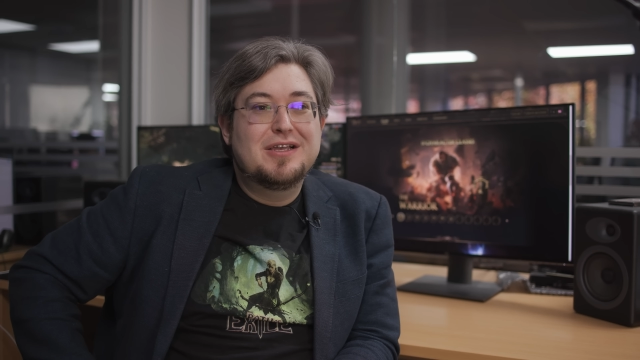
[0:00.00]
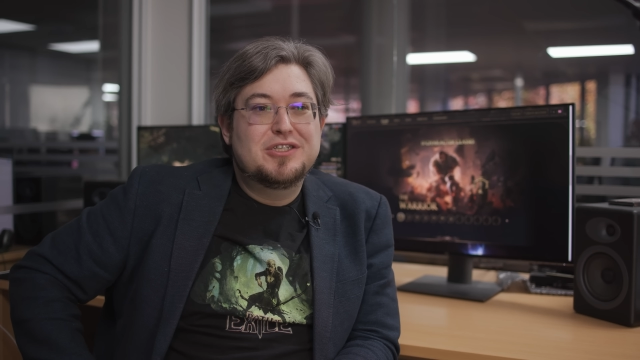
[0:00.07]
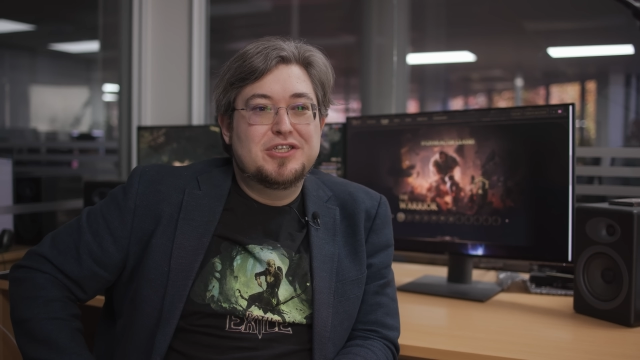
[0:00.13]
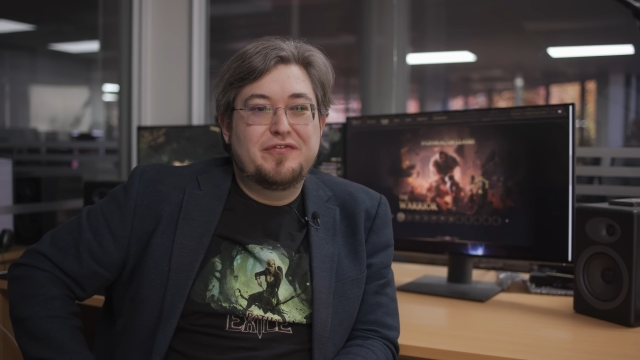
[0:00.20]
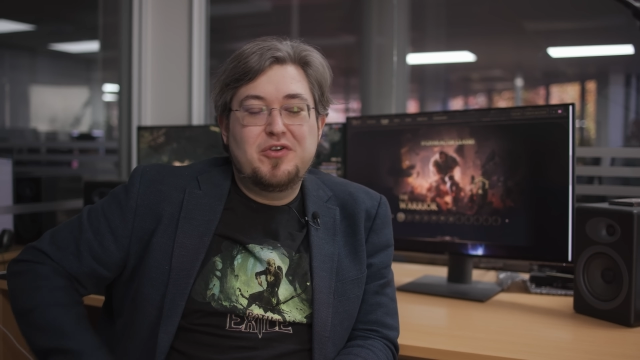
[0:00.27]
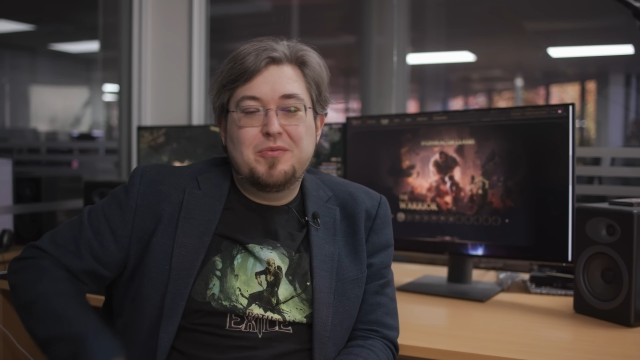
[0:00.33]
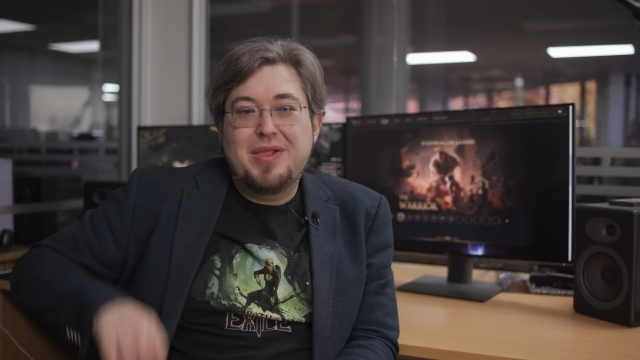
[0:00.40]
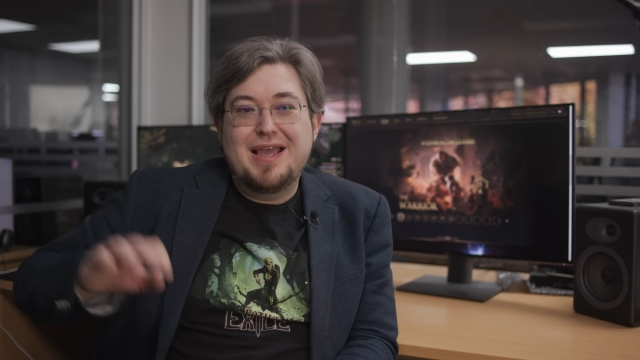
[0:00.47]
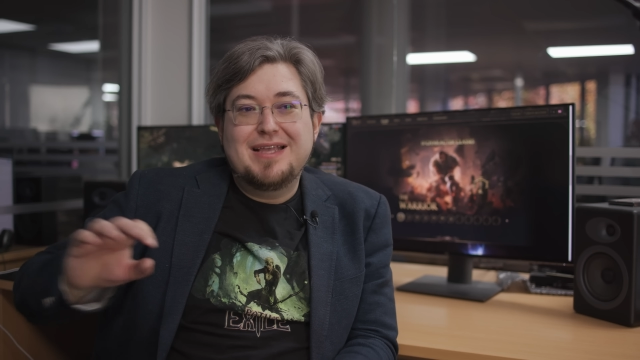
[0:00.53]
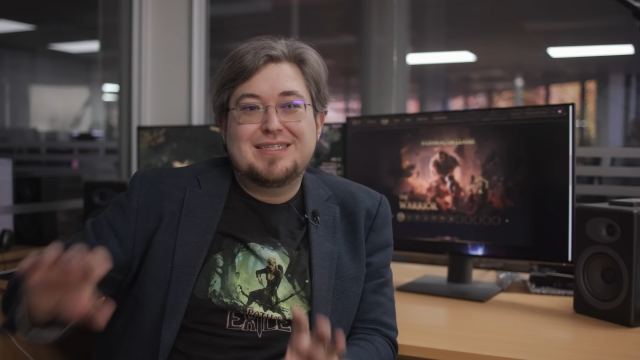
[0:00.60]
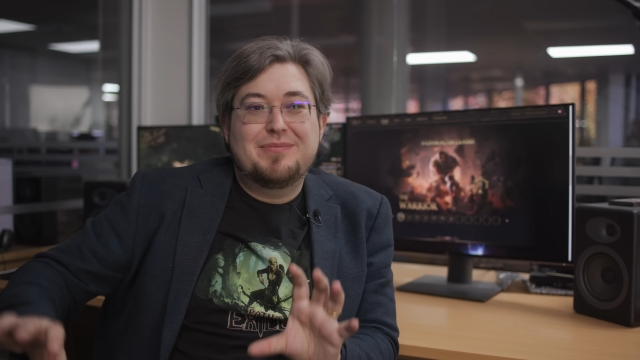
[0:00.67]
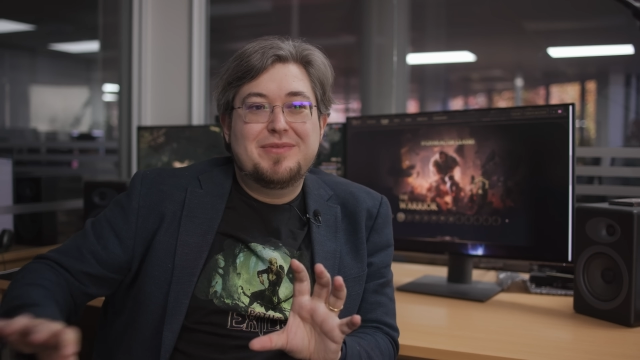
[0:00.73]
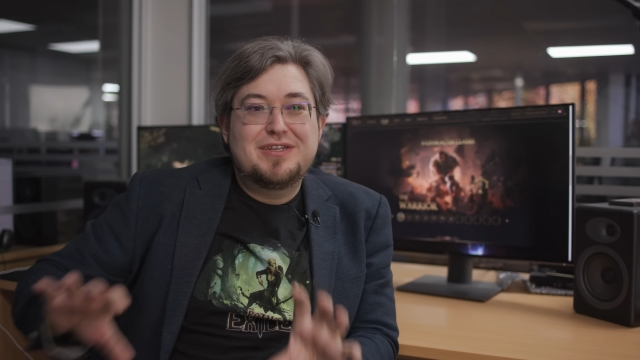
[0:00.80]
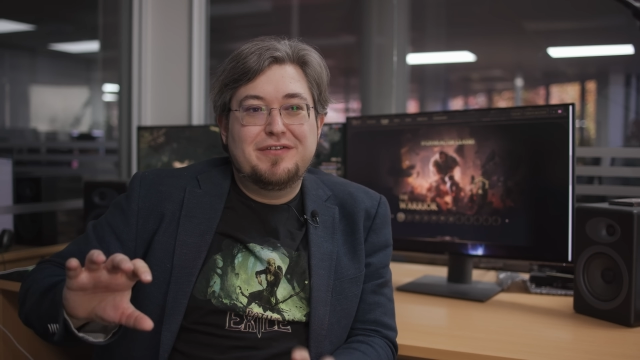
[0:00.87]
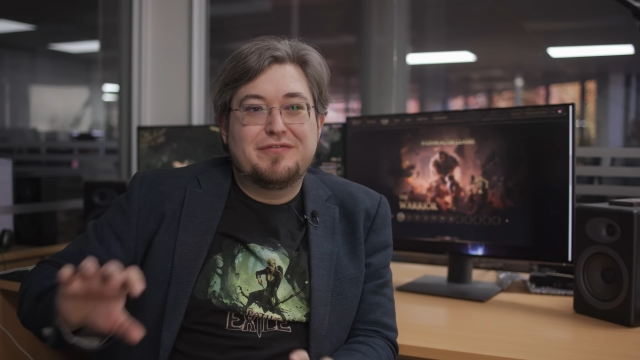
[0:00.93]
So if you're playing
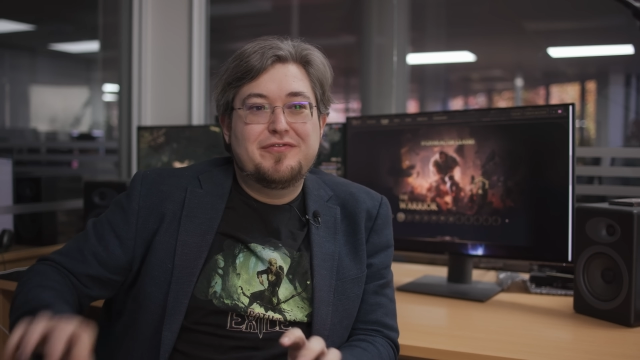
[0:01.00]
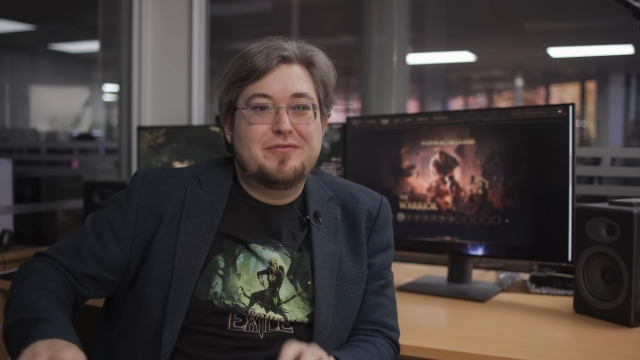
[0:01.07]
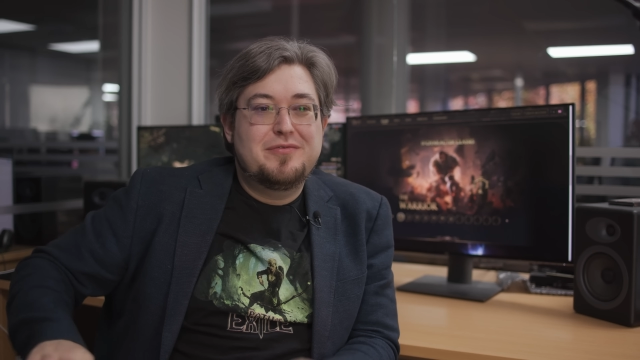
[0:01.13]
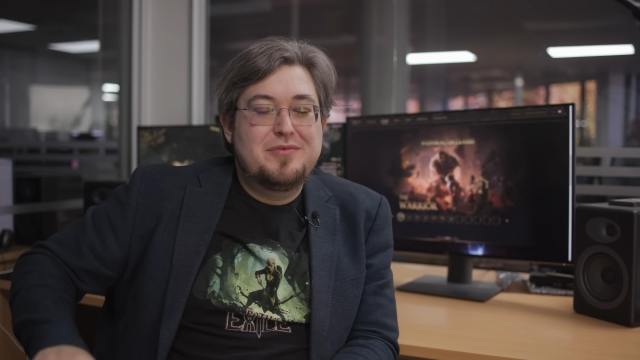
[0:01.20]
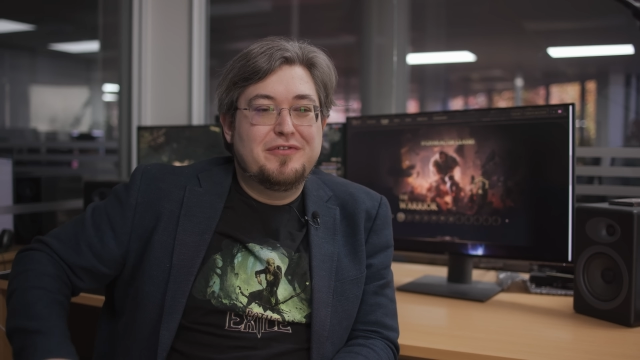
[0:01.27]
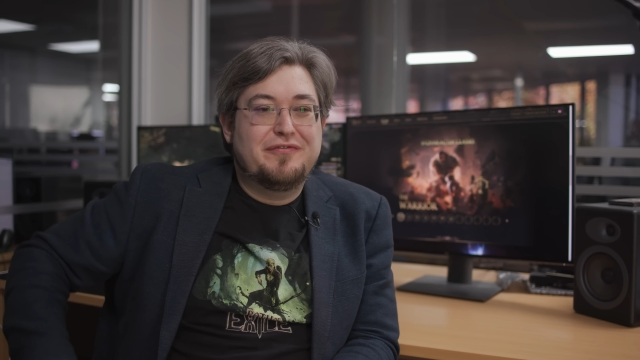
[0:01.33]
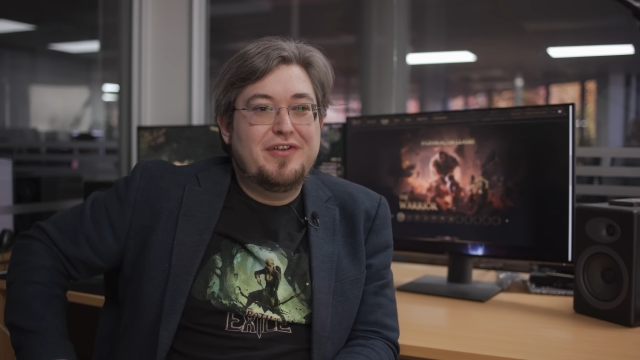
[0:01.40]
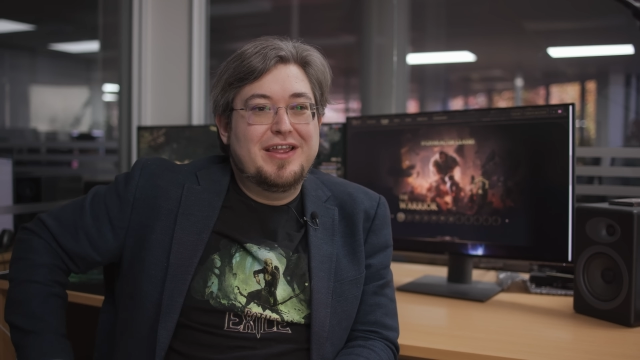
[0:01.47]
something different from your